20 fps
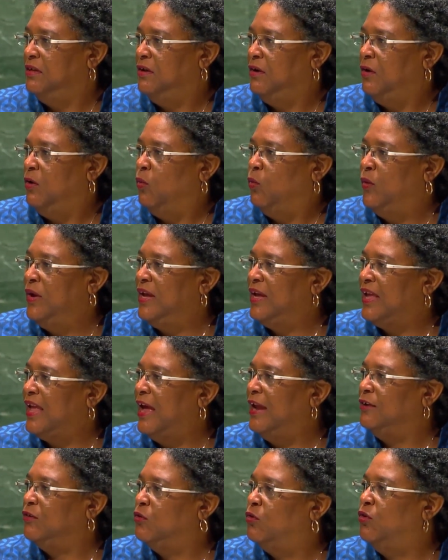We
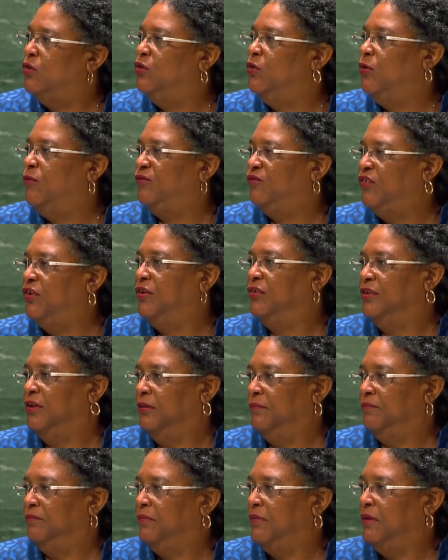can go no further
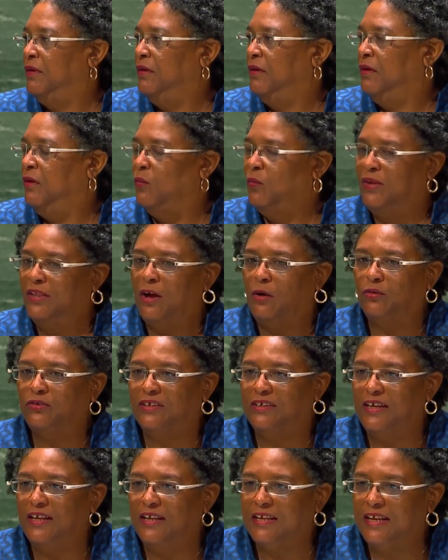without
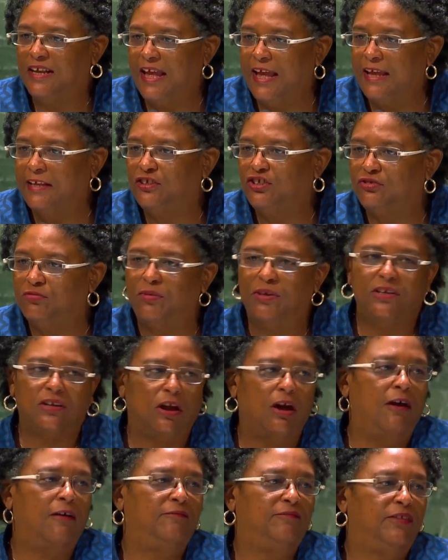an engagement
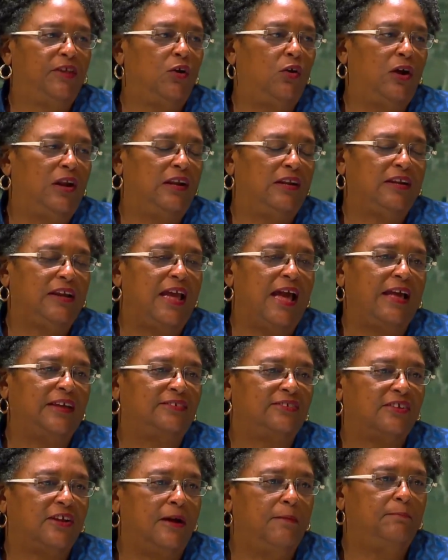of the oil and
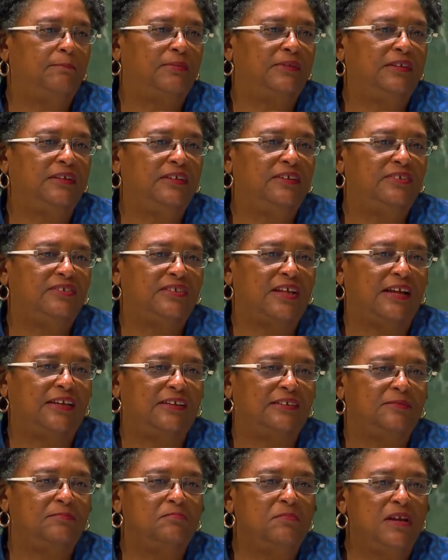gas companies that
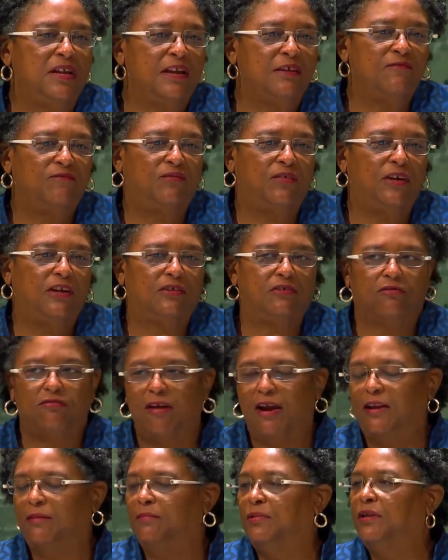is meaningful and
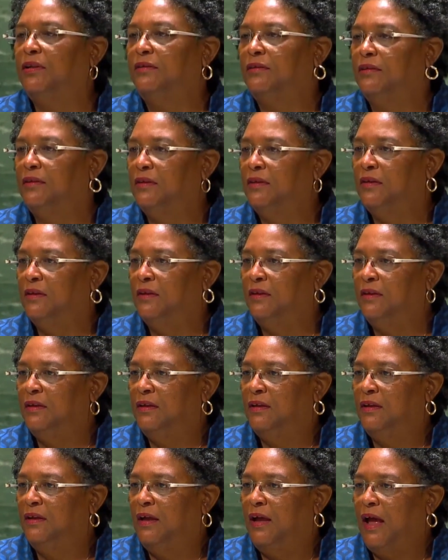credible.
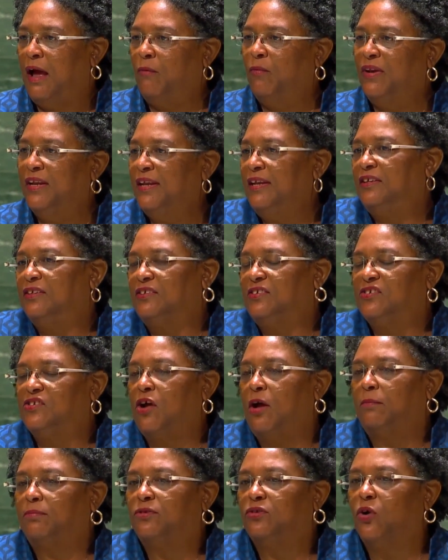And we need to
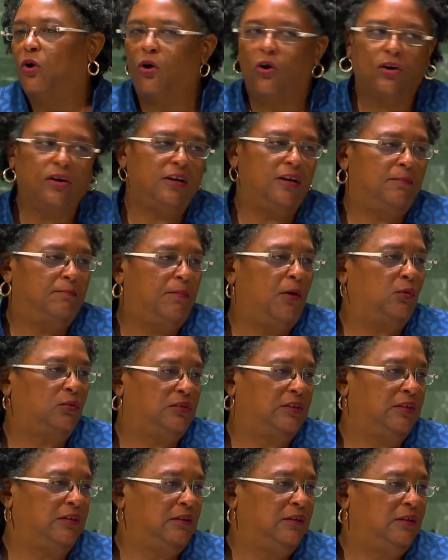stop talking
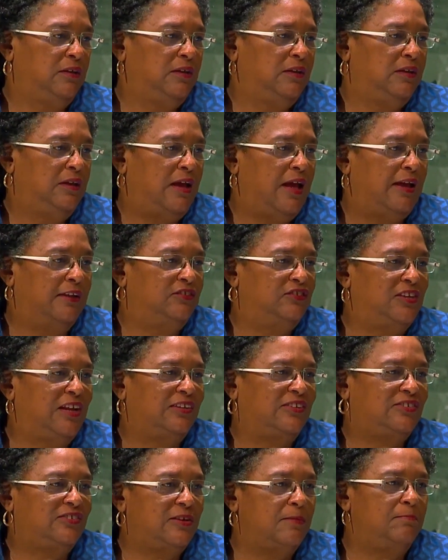about it and
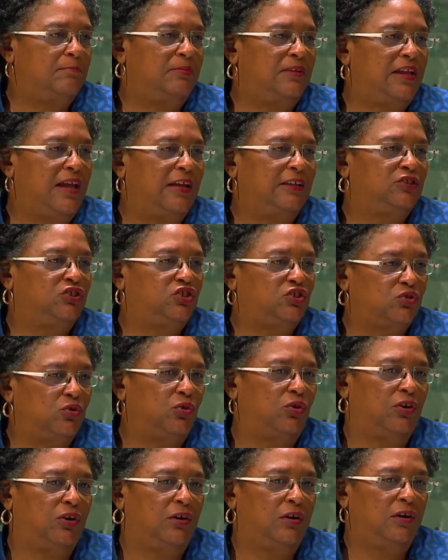just simply
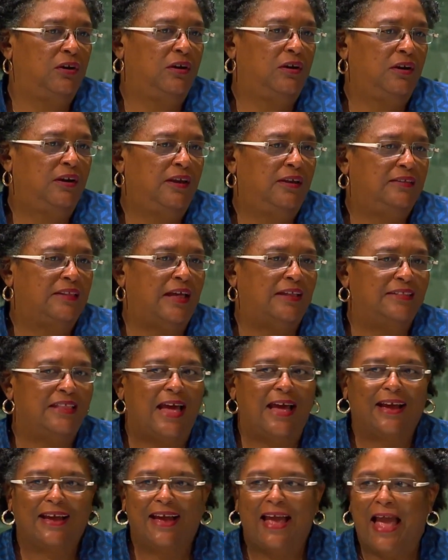ensure that
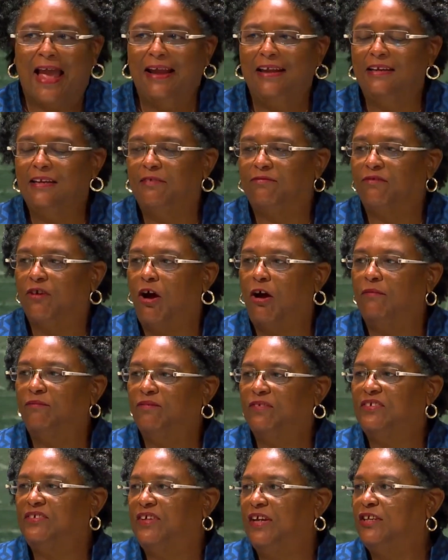that kind of
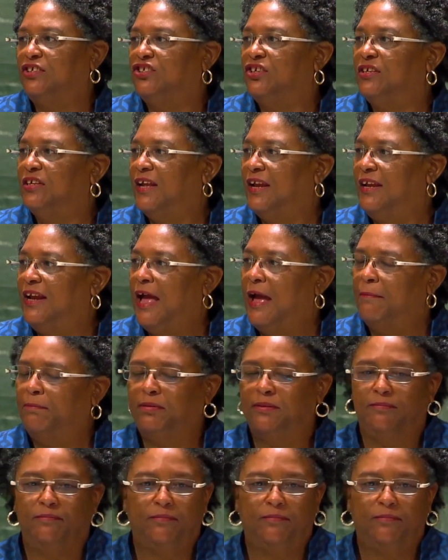conversation can happen.